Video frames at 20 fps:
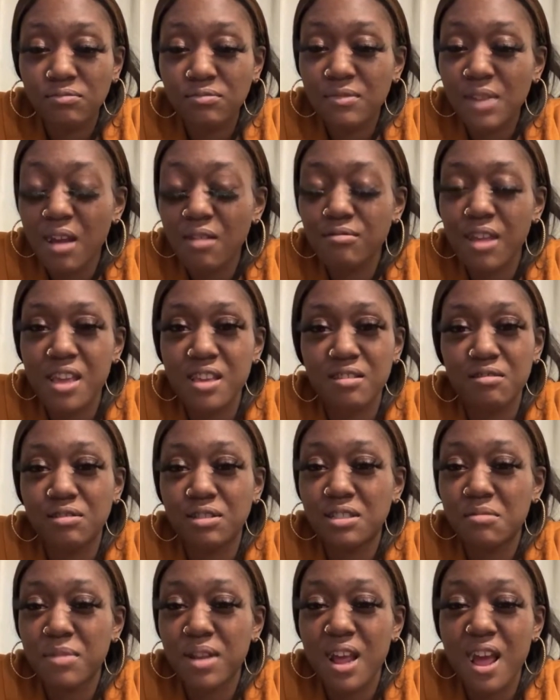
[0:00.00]
No, thank you
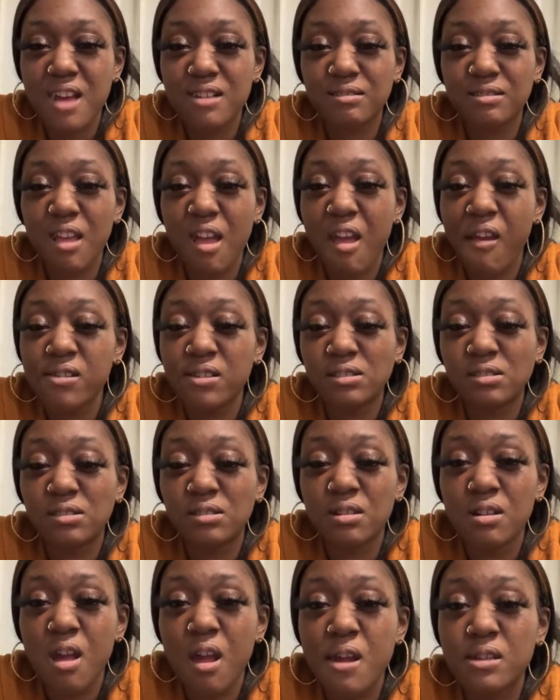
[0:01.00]
to Geminis.
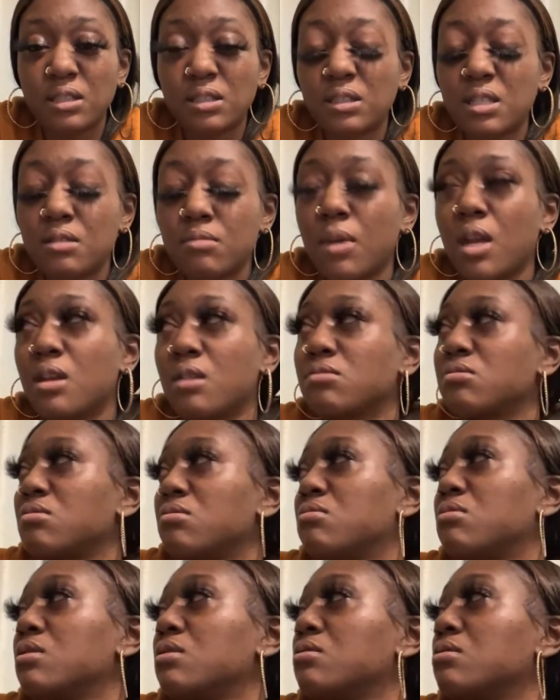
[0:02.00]
Get somebody else to
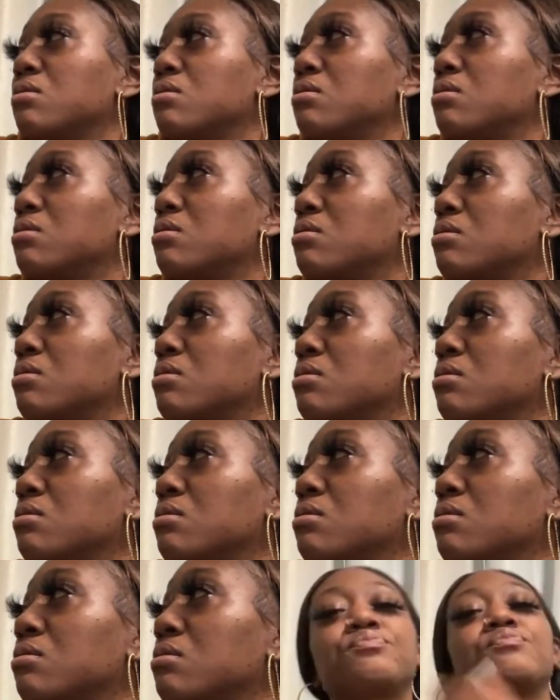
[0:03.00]
do it.
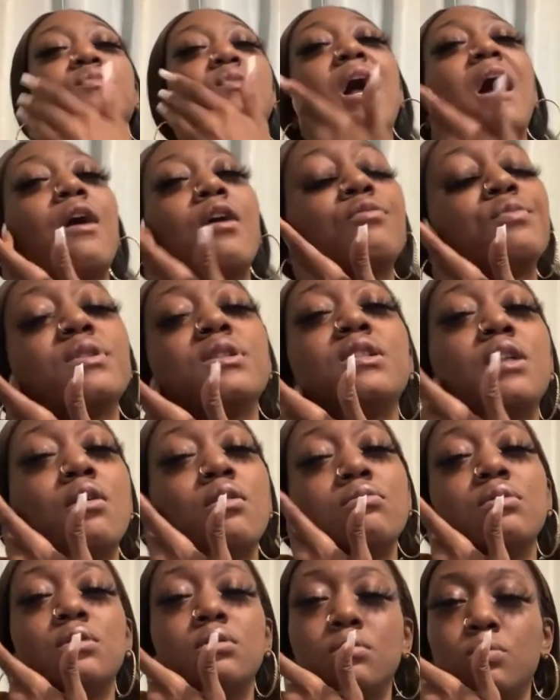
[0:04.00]
I don't really
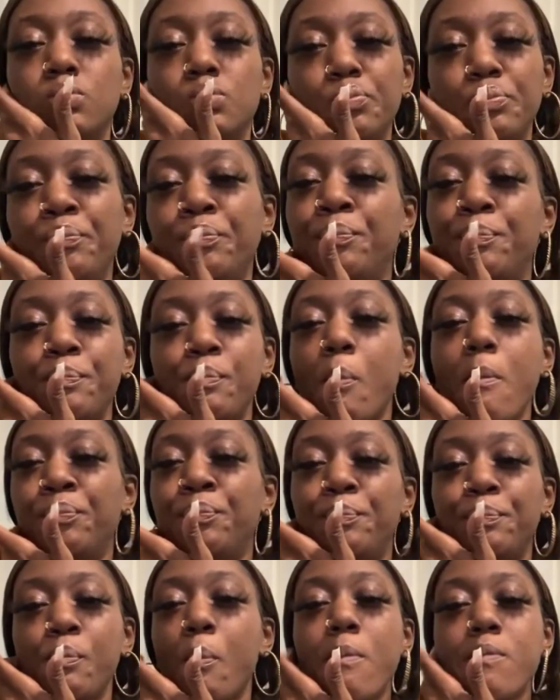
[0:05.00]
know
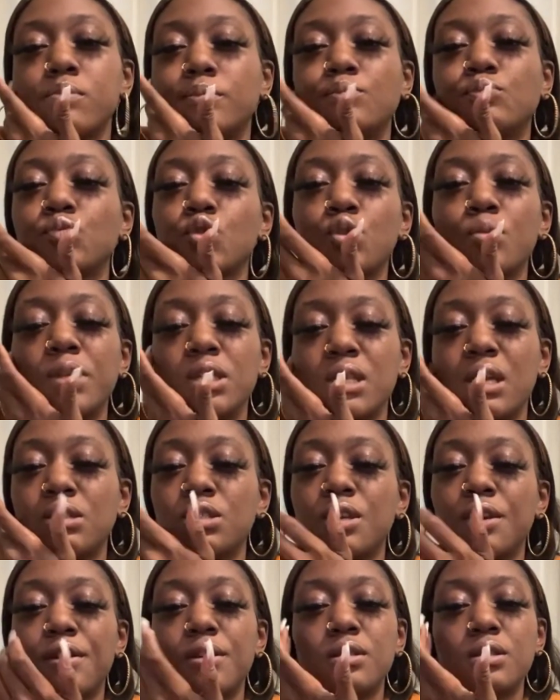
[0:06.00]
too many
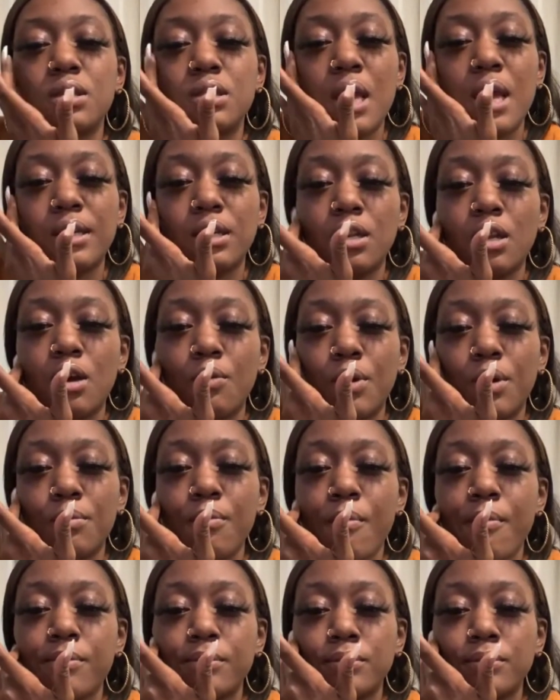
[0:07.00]
Sagittarius to say I get along with them.